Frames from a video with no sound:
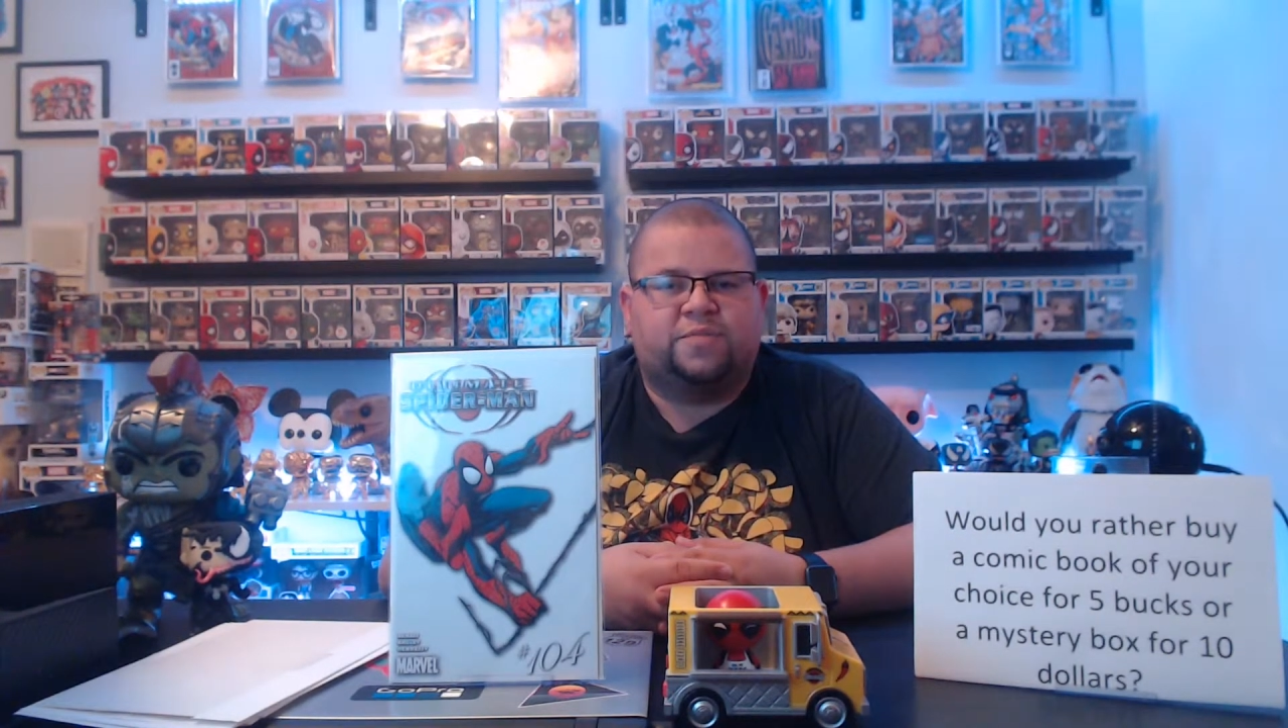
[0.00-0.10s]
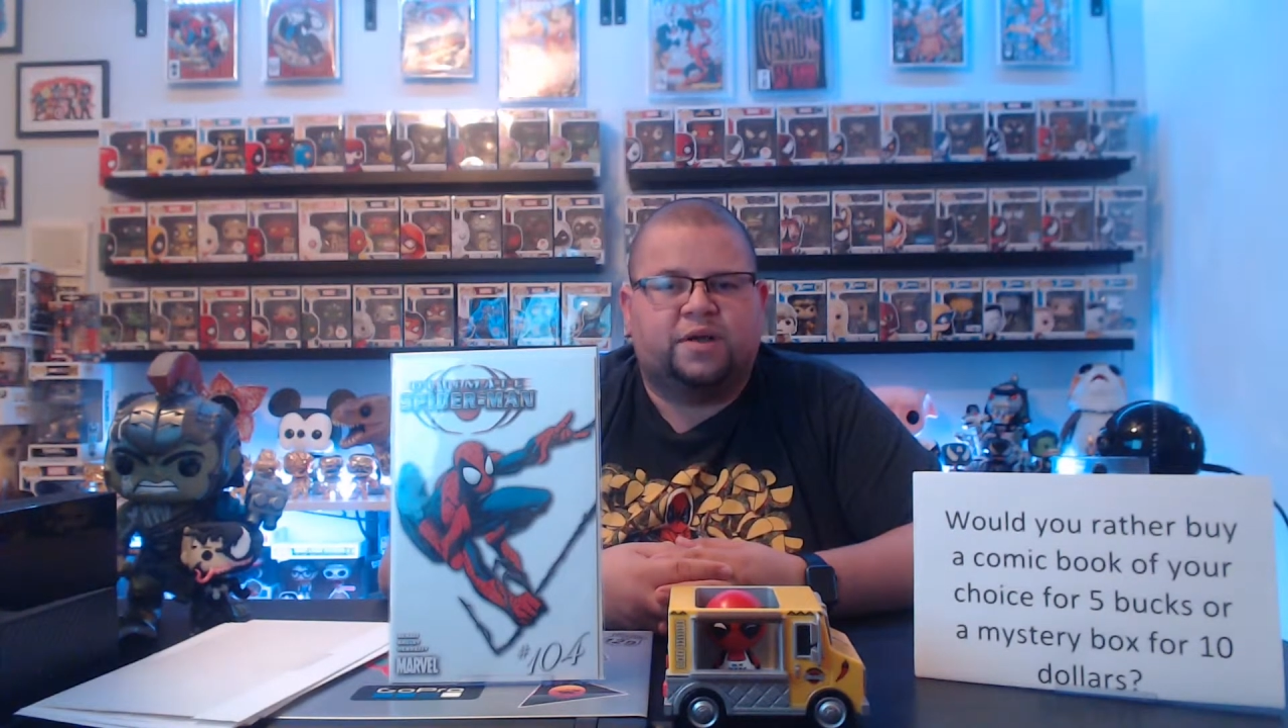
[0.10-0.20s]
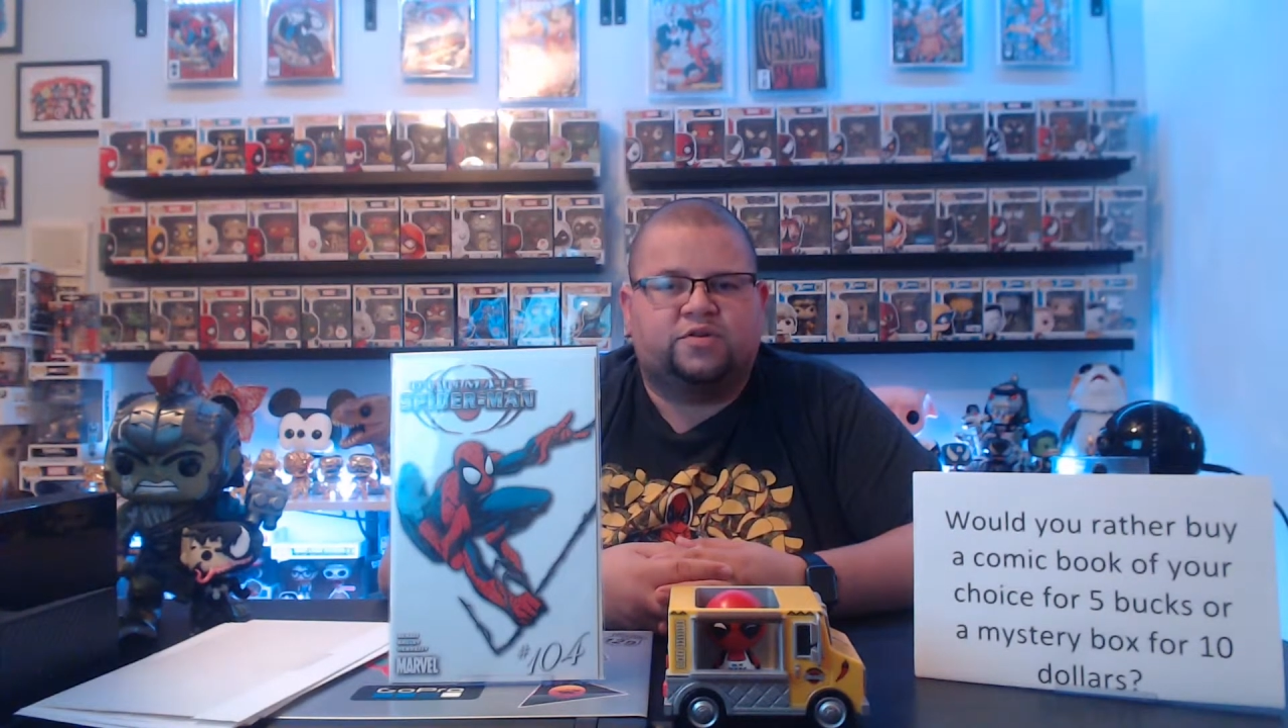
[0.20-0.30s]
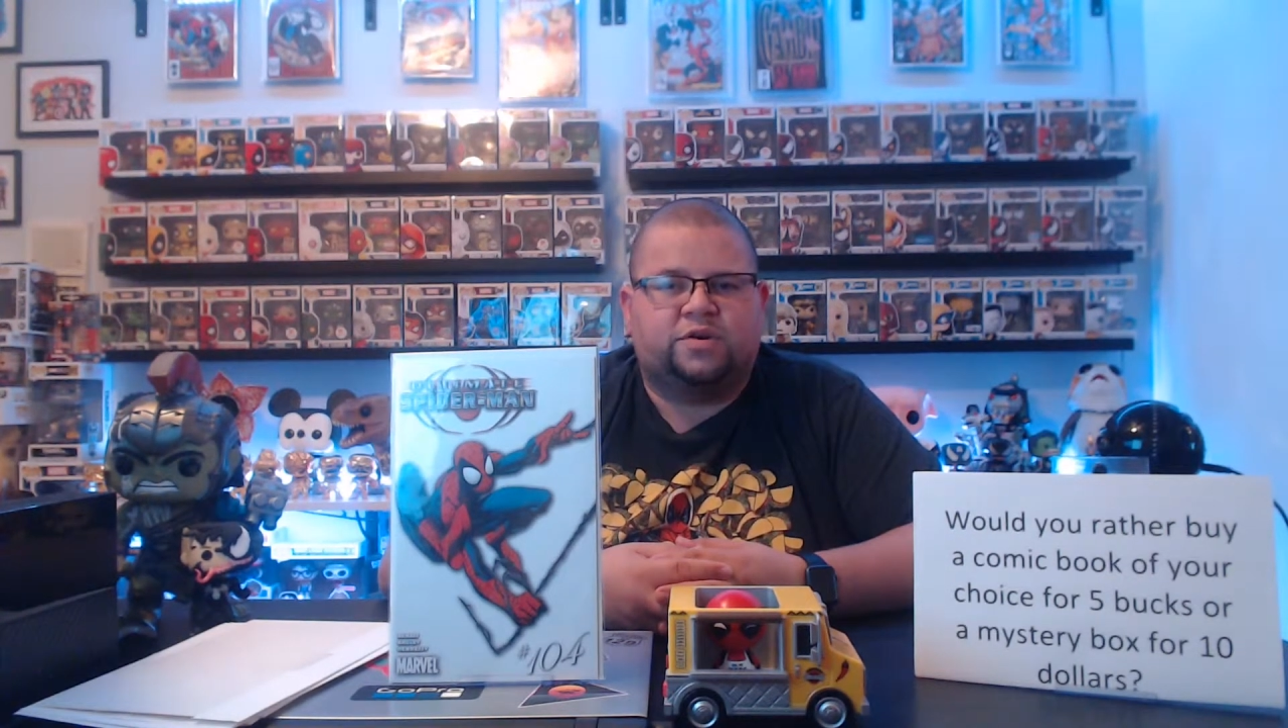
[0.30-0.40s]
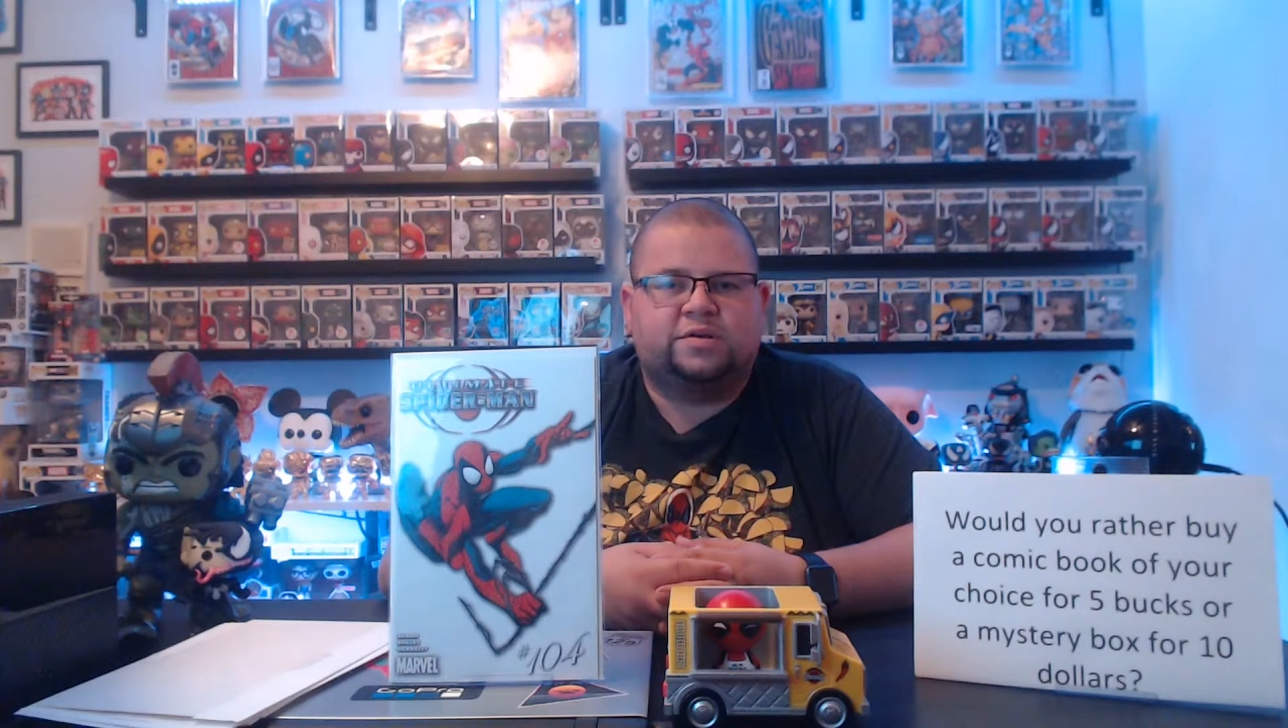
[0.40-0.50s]
my
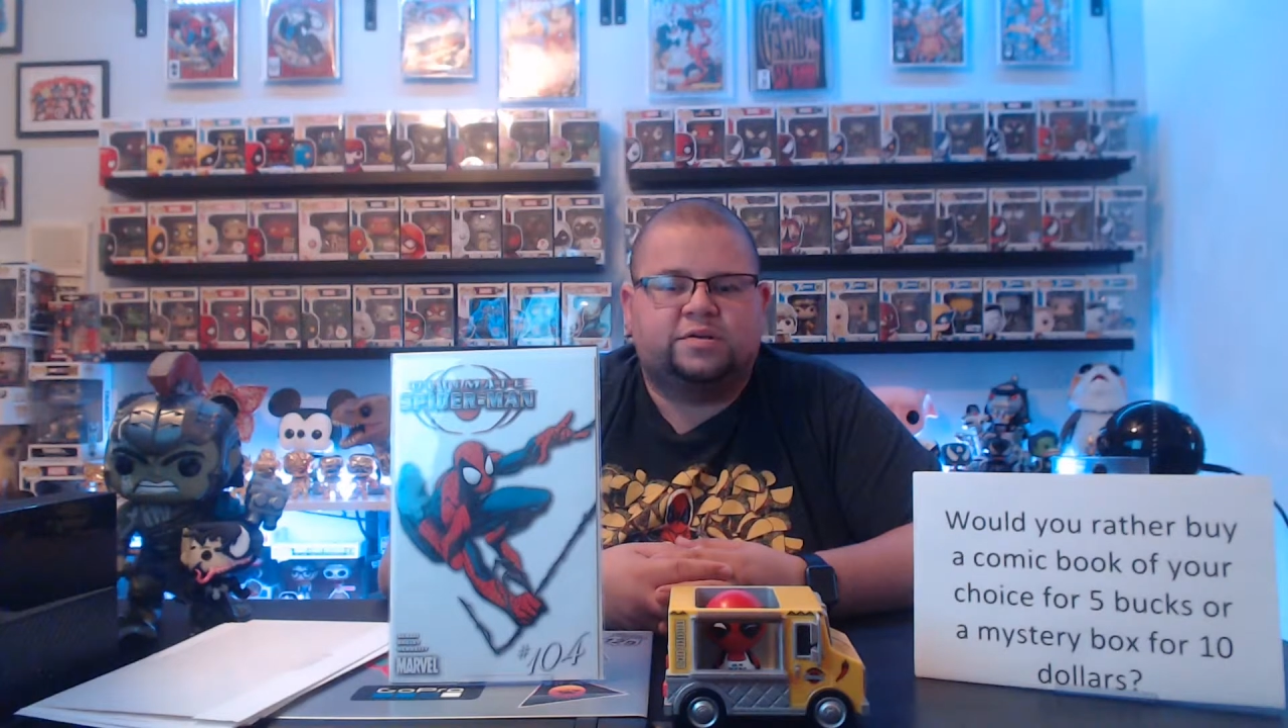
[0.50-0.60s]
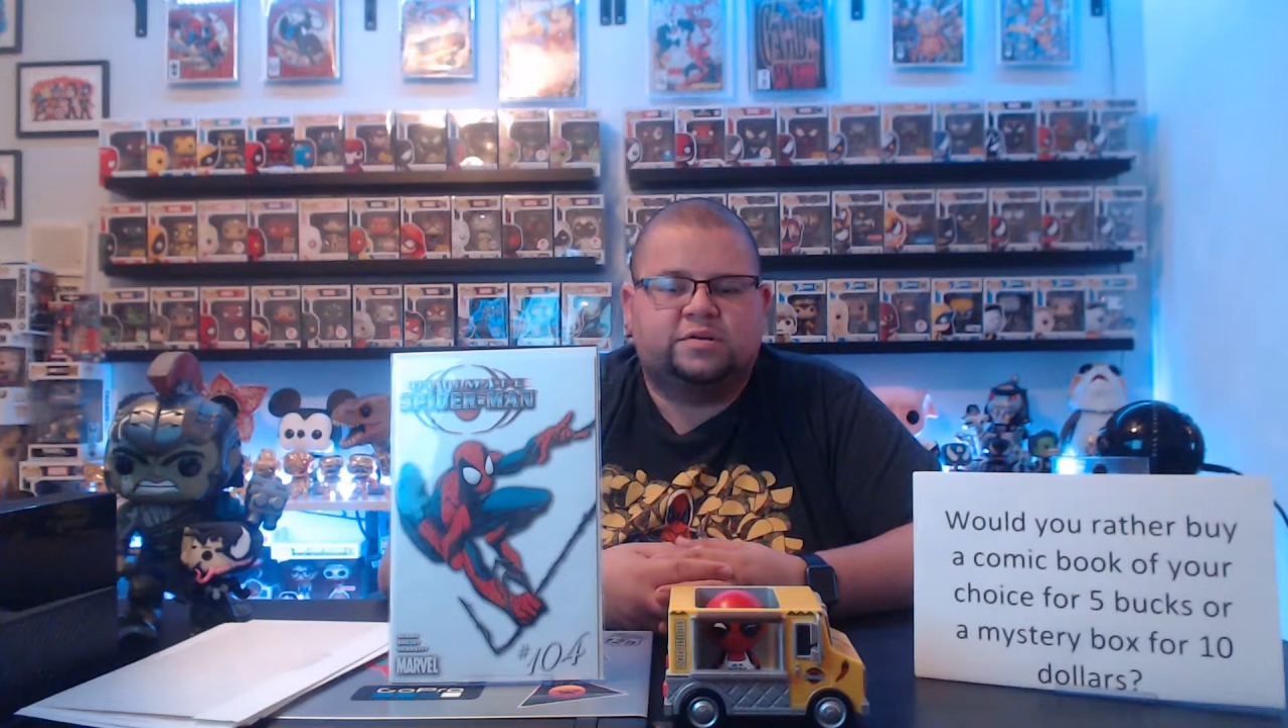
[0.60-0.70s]
choice.